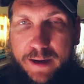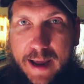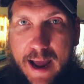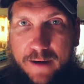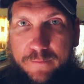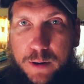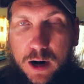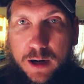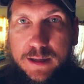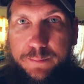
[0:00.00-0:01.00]
we have
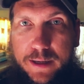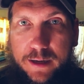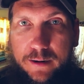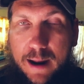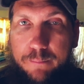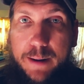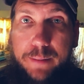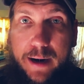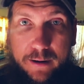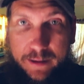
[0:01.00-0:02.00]
parked up here at my
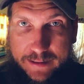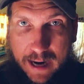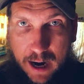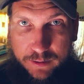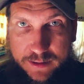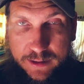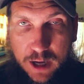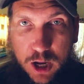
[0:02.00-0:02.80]
parents' house,